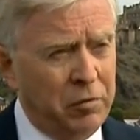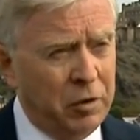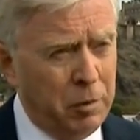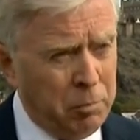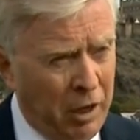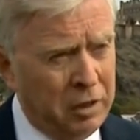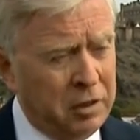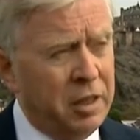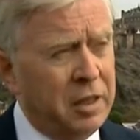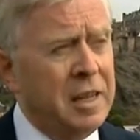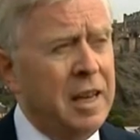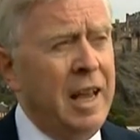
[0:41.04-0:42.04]
for the
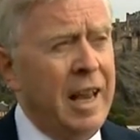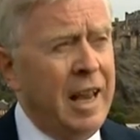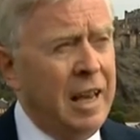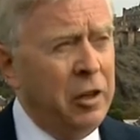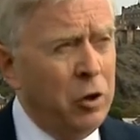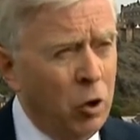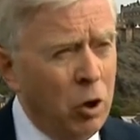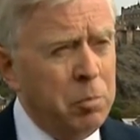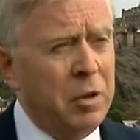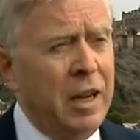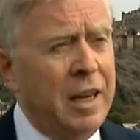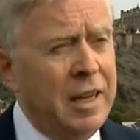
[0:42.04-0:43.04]
politics?
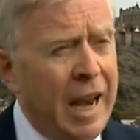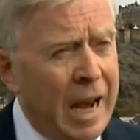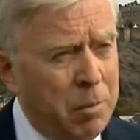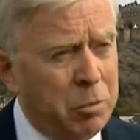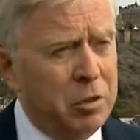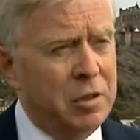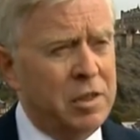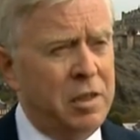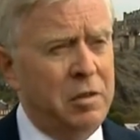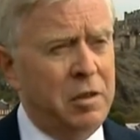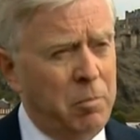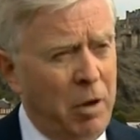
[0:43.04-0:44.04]
Europe
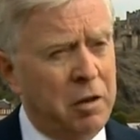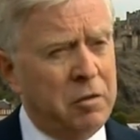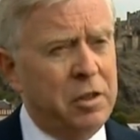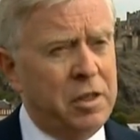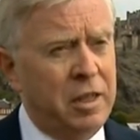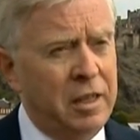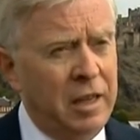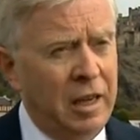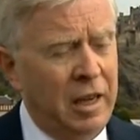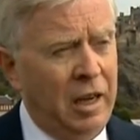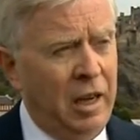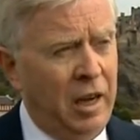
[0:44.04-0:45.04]
enables democracy.
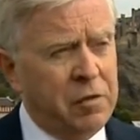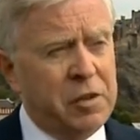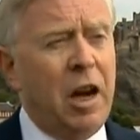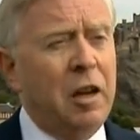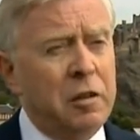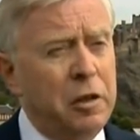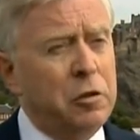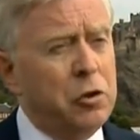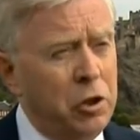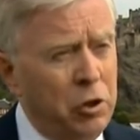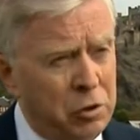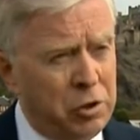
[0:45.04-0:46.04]
If Scotland
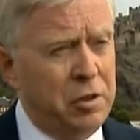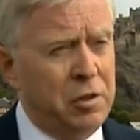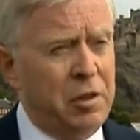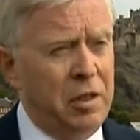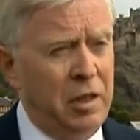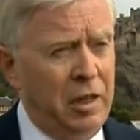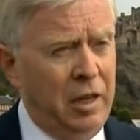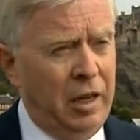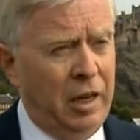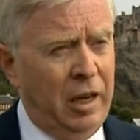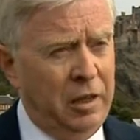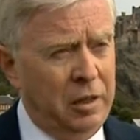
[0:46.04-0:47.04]
chooses
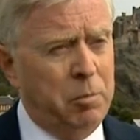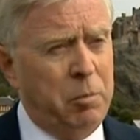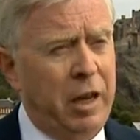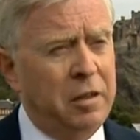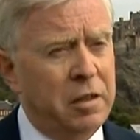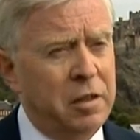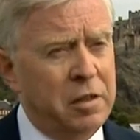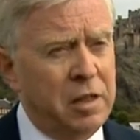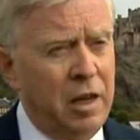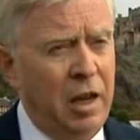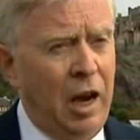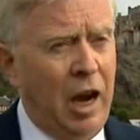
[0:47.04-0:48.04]

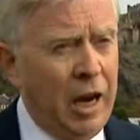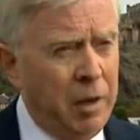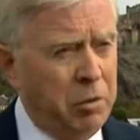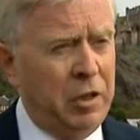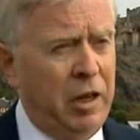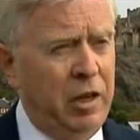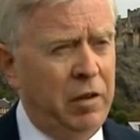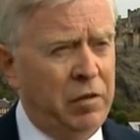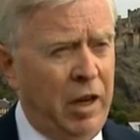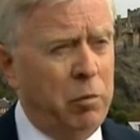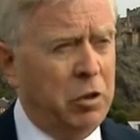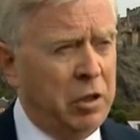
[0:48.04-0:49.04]
independence, I
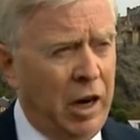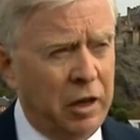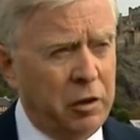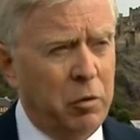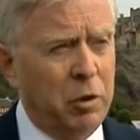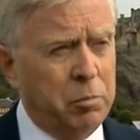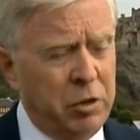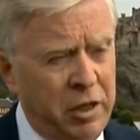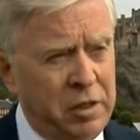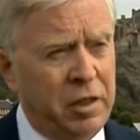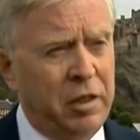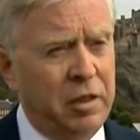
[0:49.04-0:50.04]
believe and would argue on
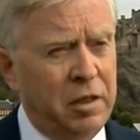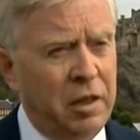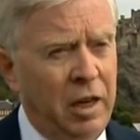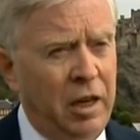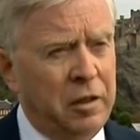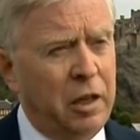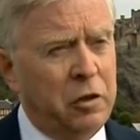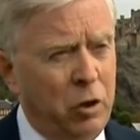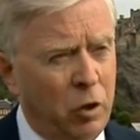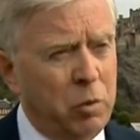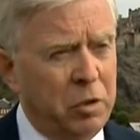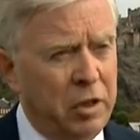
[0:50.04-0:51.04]
precedent that
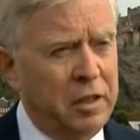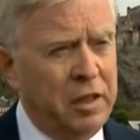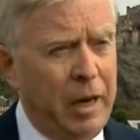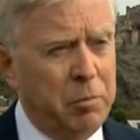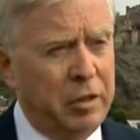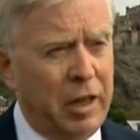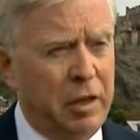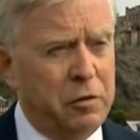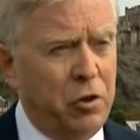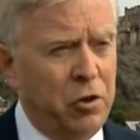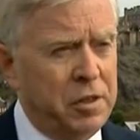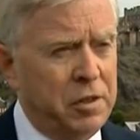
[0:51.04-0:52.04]
Europe will enable that
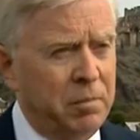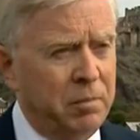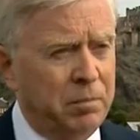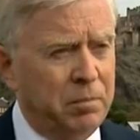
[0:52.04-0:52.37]
choice.